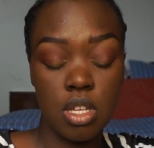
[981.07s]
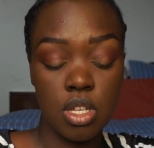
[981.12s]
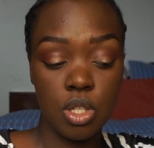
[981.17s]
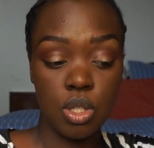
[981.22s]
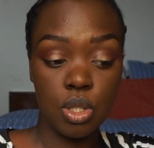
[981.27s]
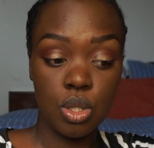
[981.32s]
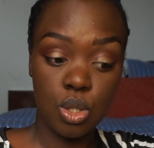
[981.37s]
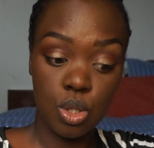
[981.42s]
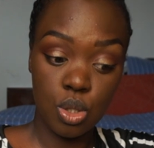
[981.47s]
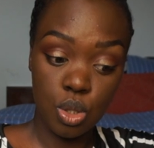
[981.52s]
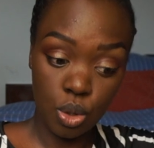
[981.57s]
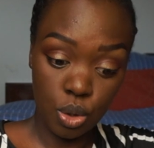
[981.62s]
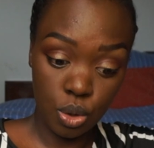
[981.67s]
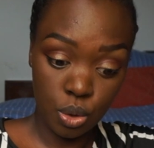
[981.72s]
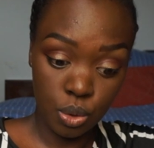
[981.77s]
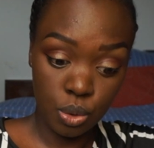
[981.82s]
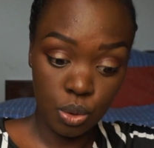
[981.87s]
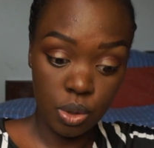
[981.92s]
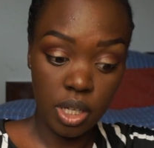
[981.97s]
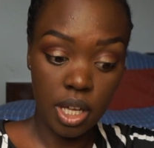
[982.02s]

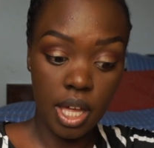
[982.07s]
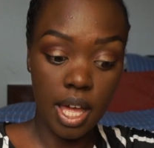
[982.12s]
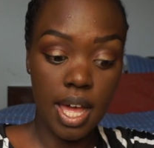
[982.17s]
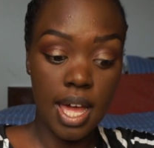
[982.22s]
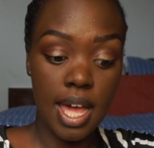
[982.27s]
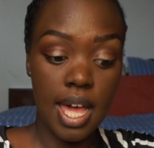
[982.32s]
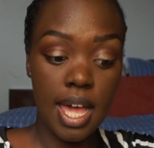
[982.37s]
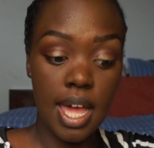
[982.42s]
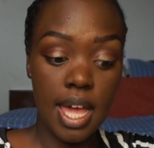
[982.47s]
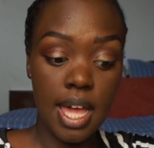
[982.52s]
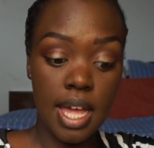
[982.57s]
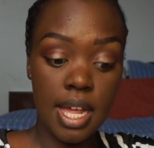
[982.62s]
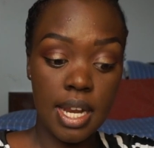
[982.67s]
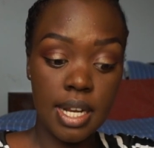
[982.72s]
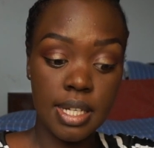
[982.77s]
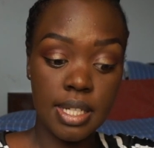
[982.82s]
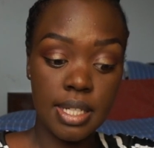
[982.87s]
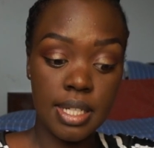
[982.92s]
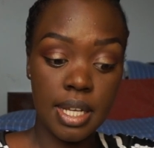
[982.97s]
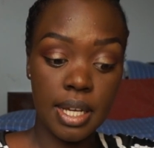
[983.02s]
soon,
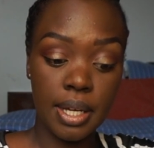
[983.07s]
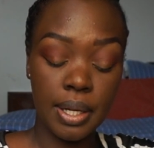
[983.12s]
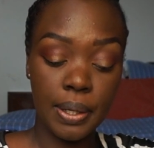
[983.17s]
and